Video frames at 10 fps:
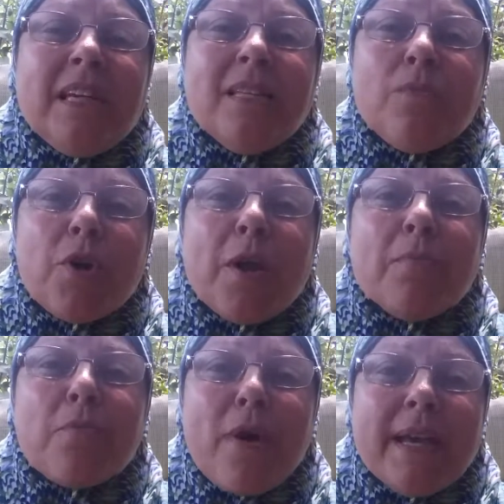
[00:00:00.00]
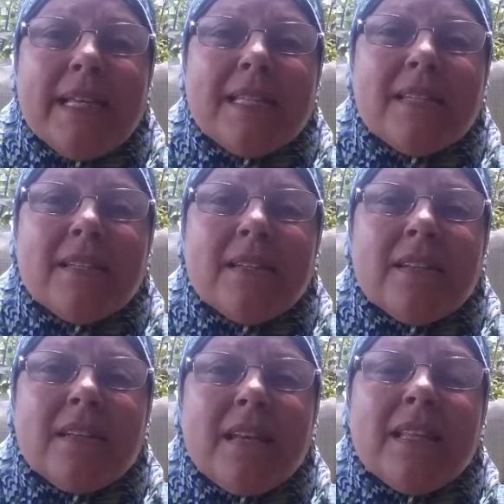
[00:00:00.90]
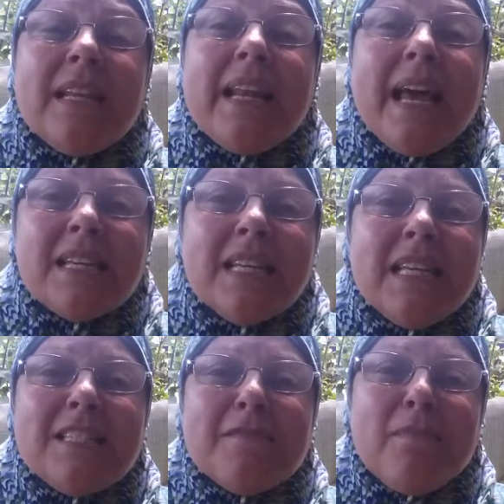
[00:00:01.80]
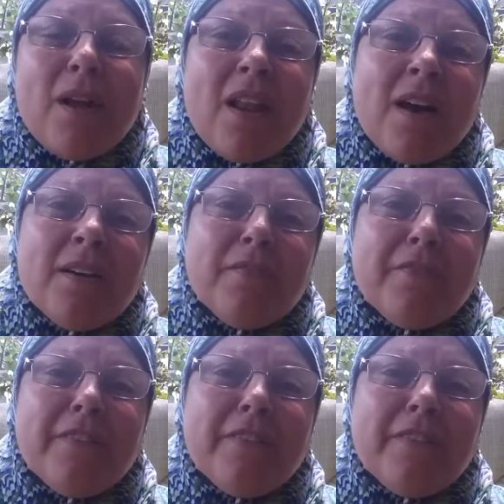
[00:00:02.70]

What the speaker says: is what I embraced in the latter years of my life